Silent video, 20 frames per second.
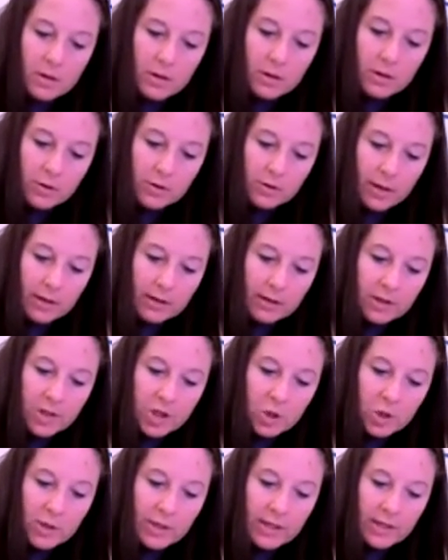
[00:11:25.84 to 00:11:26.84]
You're not going to
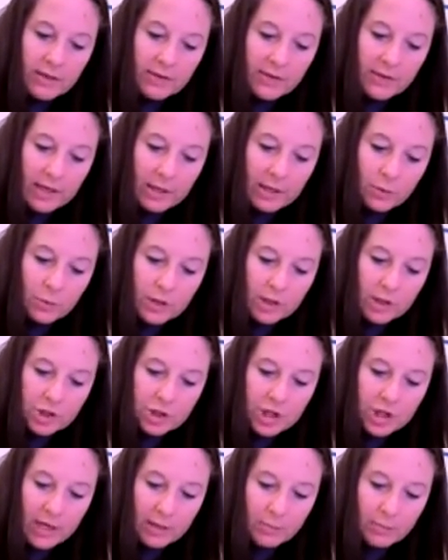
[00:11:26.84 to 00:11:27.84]
do anything with the
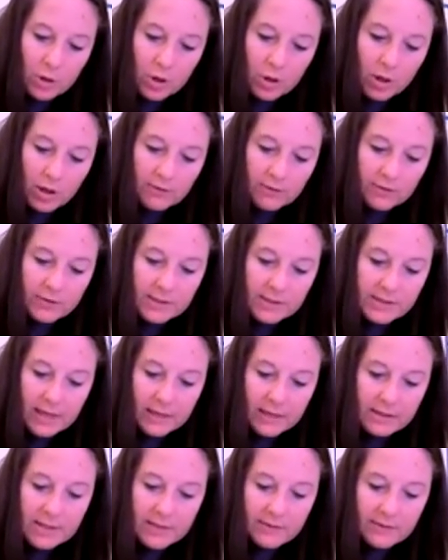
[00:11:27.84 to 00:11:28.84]
check mark for this
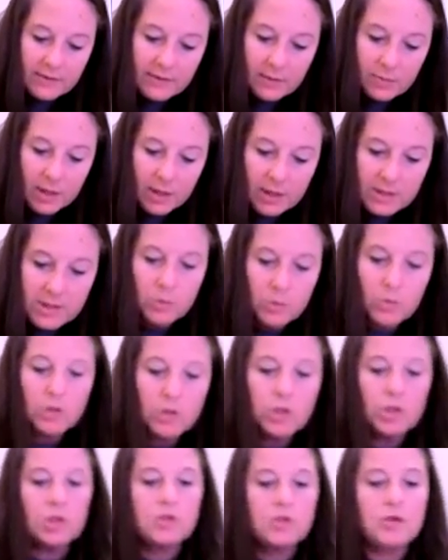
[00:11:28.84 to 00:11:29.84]
activity, but I still want
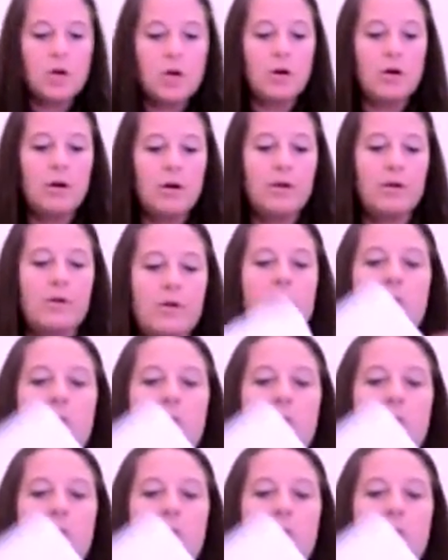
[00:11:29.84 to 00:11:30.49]
you to draw it, so